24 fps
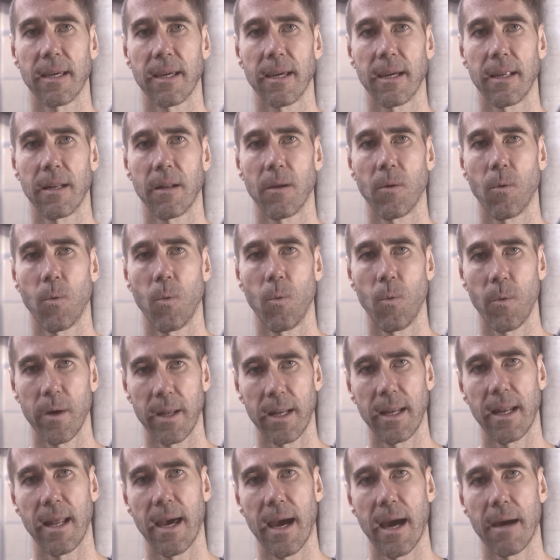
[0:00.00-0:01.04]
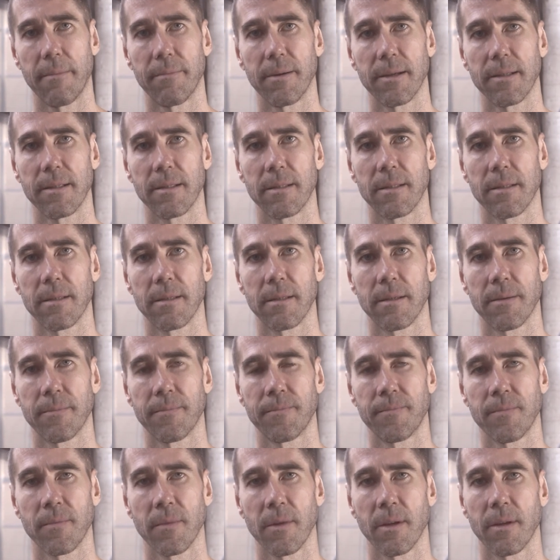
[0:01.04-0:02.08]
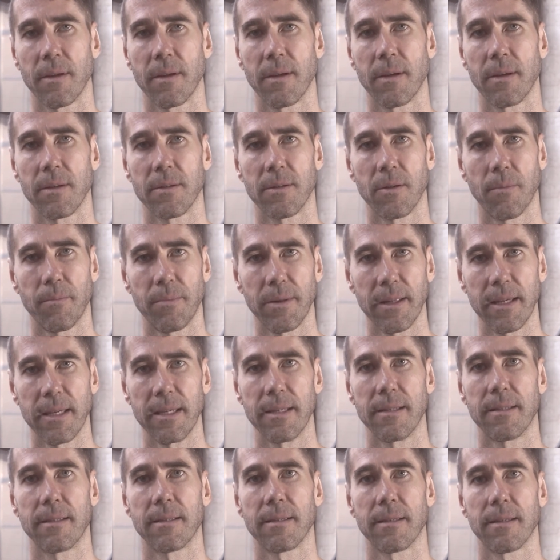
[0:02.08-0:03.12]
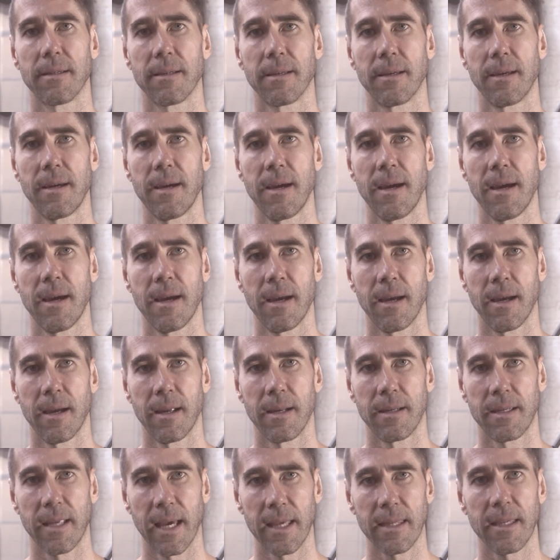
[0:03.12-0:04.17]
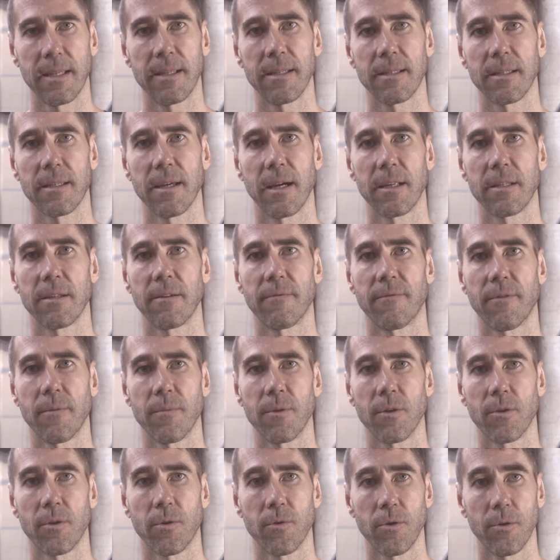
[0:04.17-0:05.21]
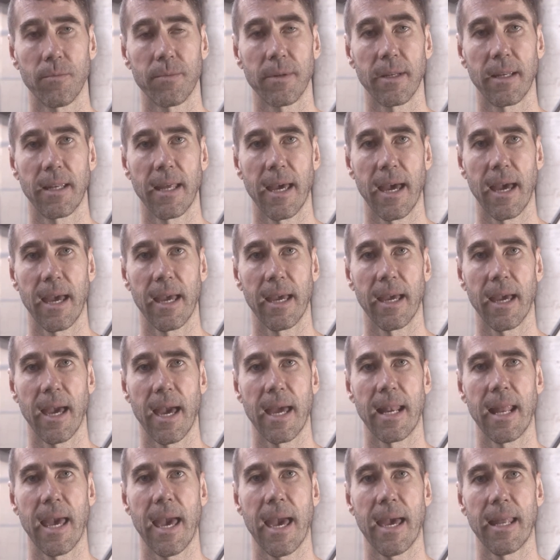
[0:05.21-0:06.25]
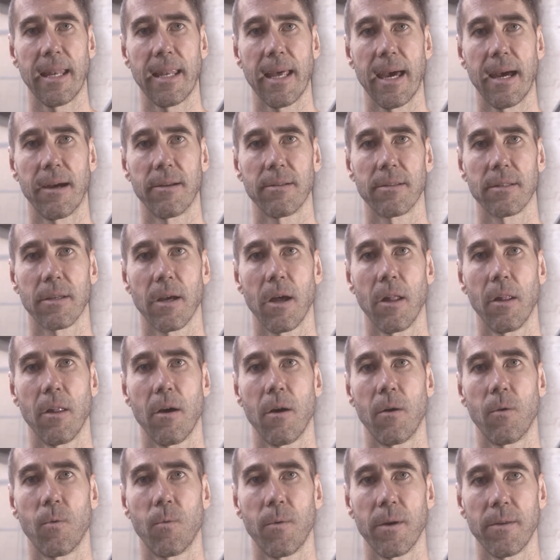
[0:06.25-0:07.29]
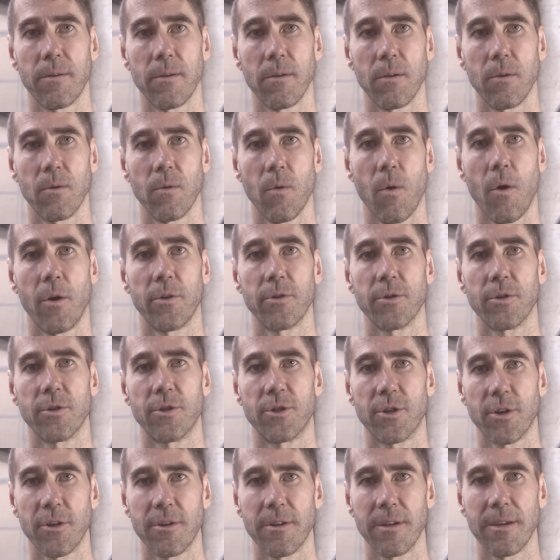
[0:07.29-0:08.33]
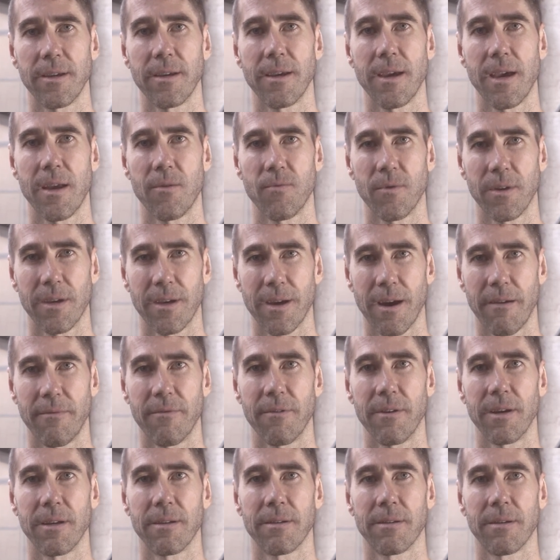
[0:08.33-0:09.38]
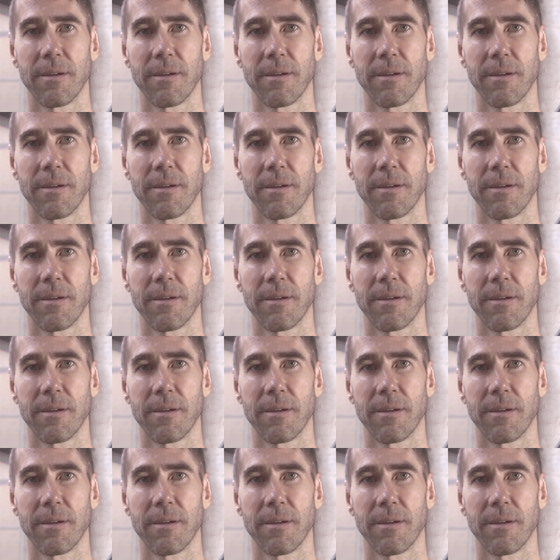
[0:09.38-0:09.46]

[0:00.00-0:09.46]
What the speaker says: it when it happens. So please, take the discussion from your group today and handouts along with you on your journey in recovery,